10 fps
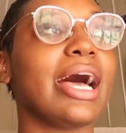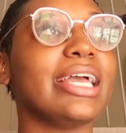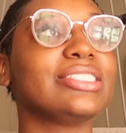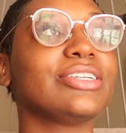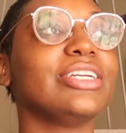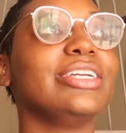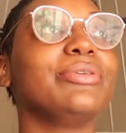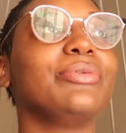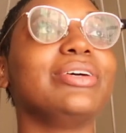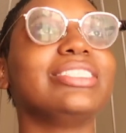Ice
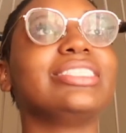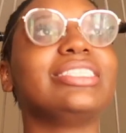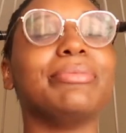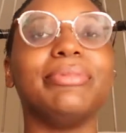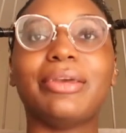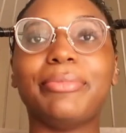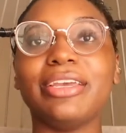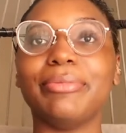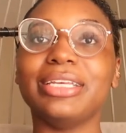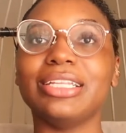cream with some yummy,
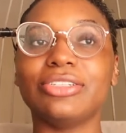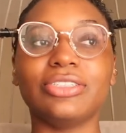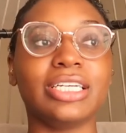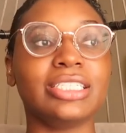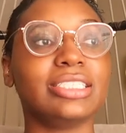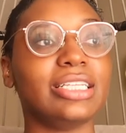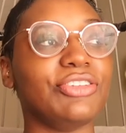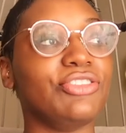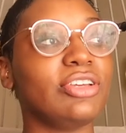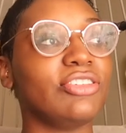yummy little nuts
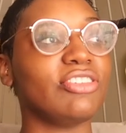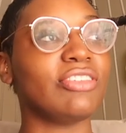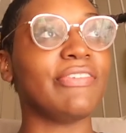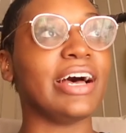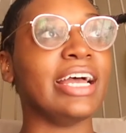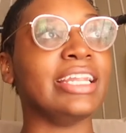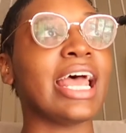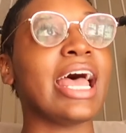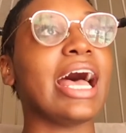that you can just find